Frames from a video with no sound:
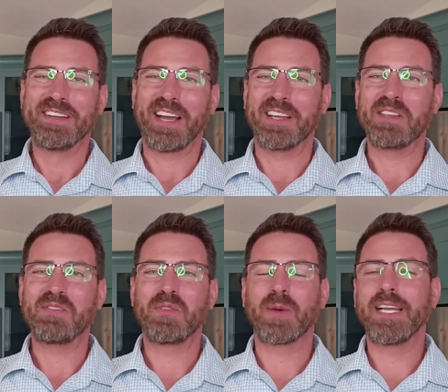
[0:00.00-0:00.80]

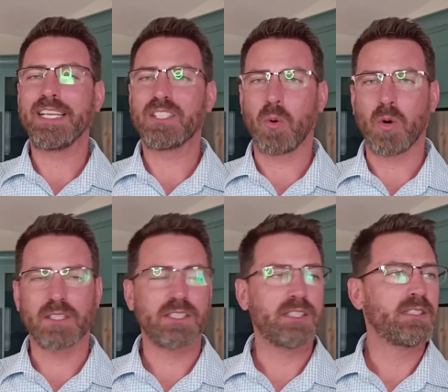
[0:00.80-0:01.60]
3D
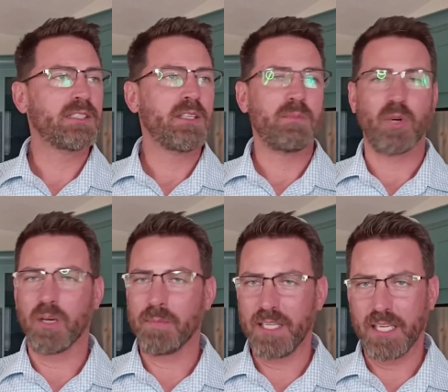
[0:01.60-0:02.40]
tours,
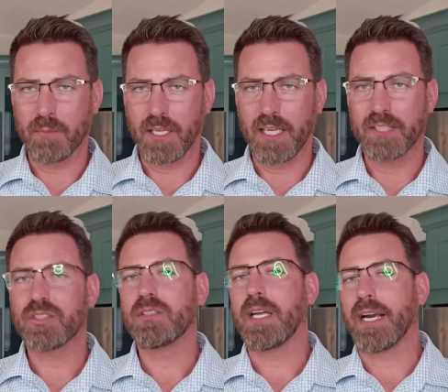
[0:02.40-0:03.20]
putting them in the
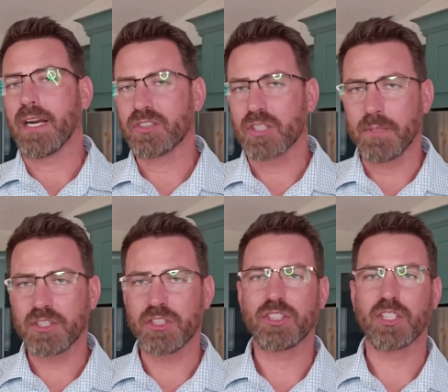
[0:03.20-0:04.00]
MLS, errors and
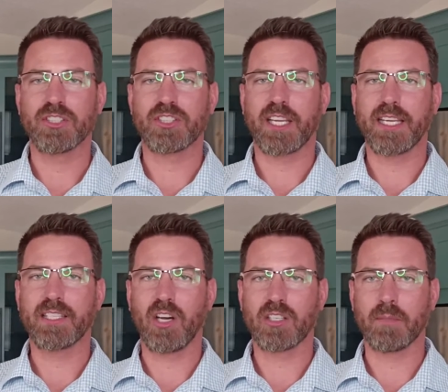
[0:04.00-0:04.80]
omission insurance like
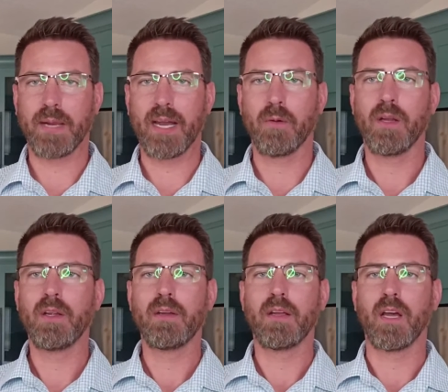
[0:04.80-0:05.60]
I talked about,
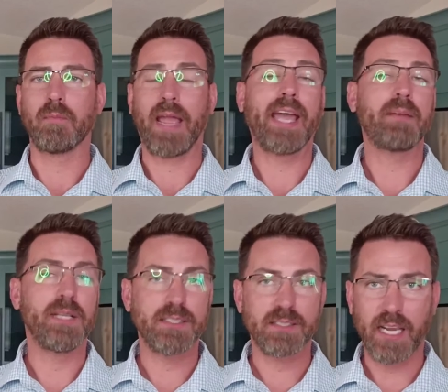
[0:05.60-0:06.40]

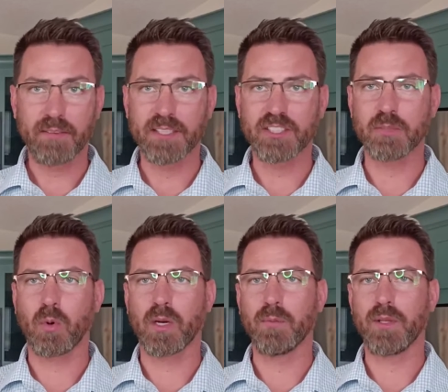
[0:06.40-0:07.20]
admin staff that's
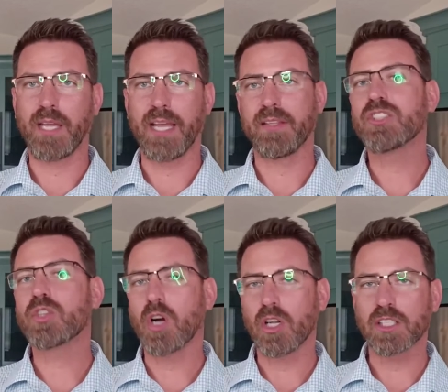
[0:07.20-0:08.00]
supporting with that. These
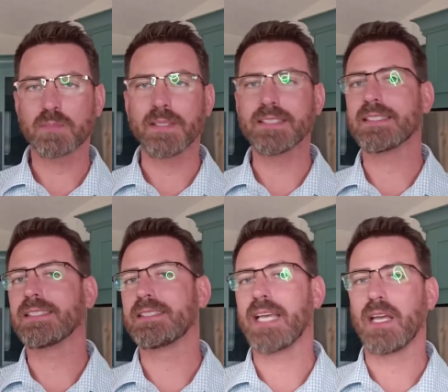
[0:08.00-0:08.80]
are all
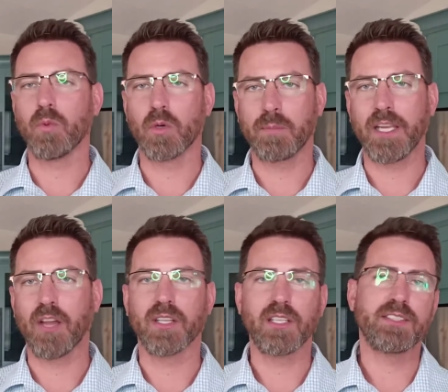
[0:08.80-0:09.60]
expenses that will be
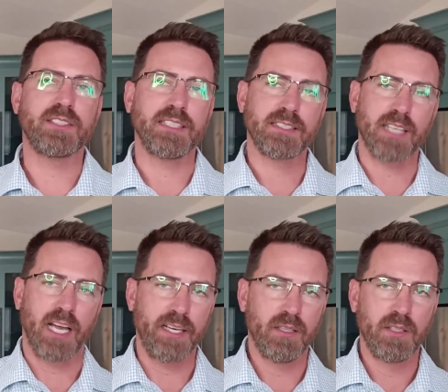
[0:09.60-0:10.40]
on the listing
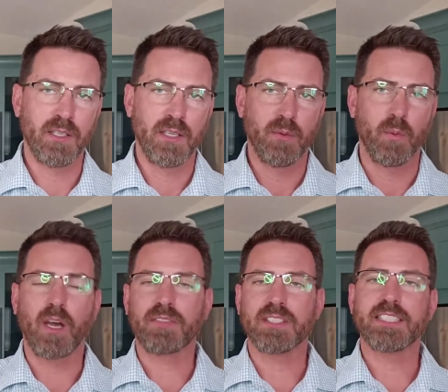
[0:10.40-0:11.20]
side. We
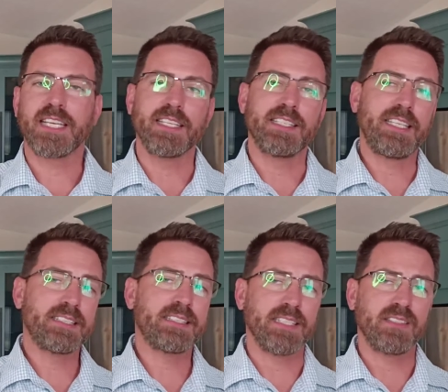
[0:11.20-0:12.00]
often say that
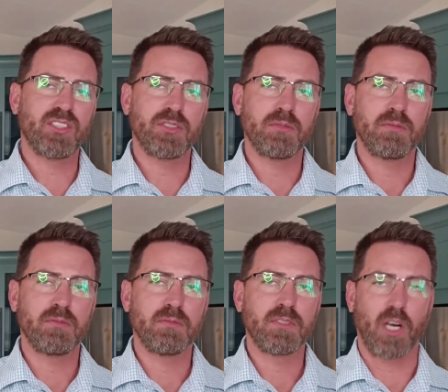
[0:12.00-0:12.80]
listings
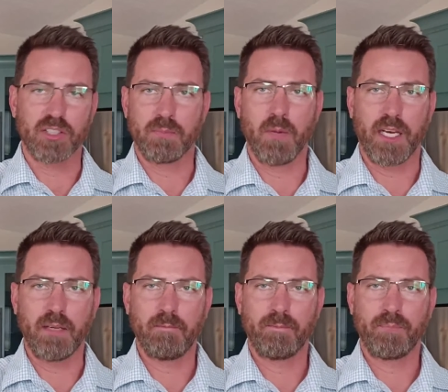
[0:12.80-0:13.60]
cost
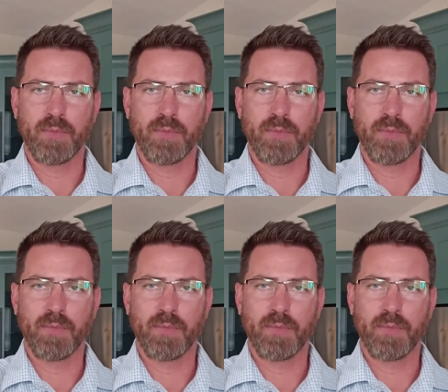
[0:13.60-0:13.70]
money